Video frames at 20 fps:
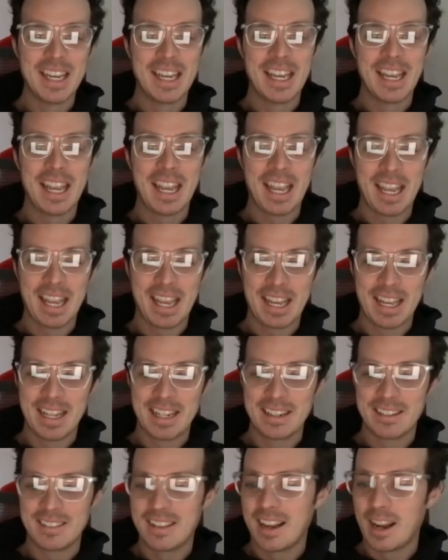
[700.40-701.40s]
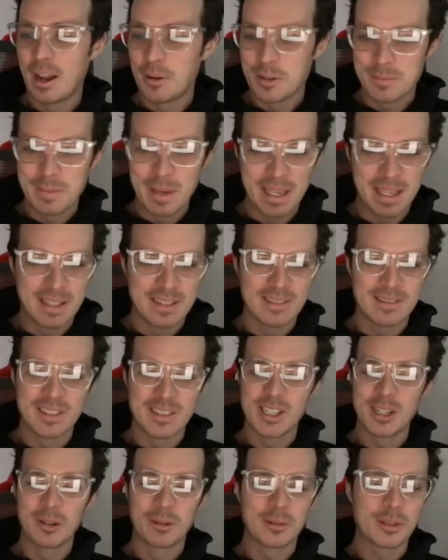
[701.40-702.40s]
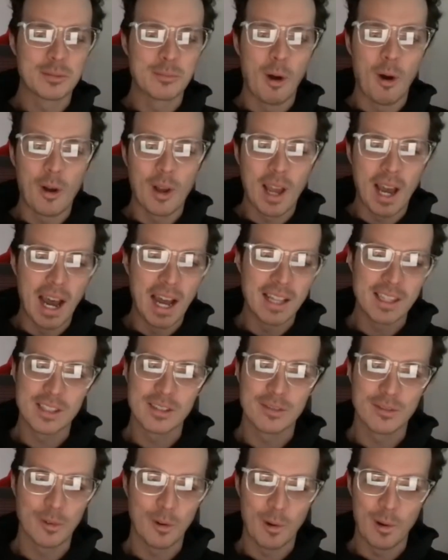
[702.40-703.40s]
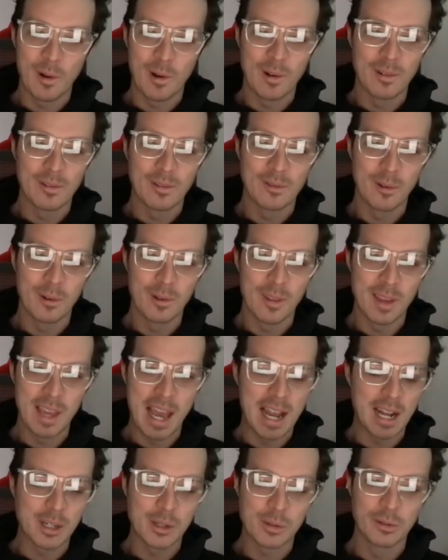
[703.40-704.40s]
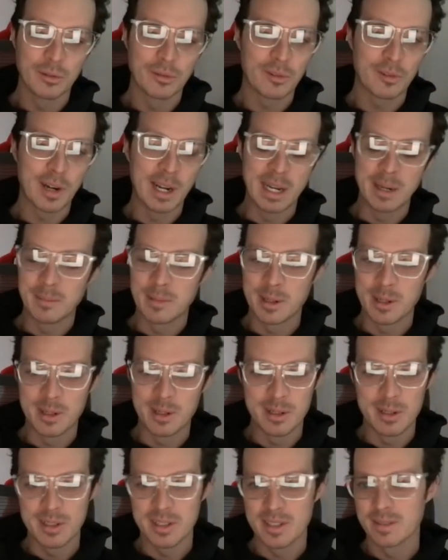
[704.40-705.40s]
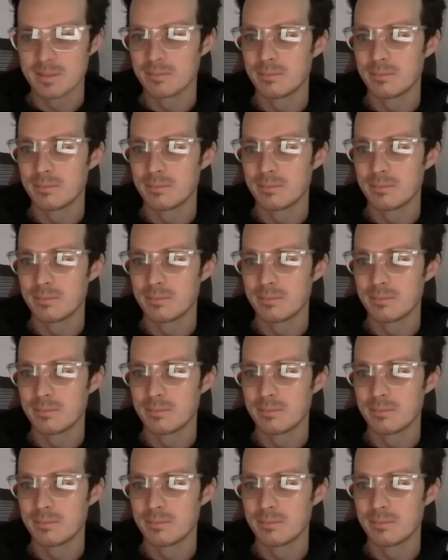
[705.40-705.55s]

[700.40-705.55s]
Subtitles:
And then I was making, small cuts for the actual framers, and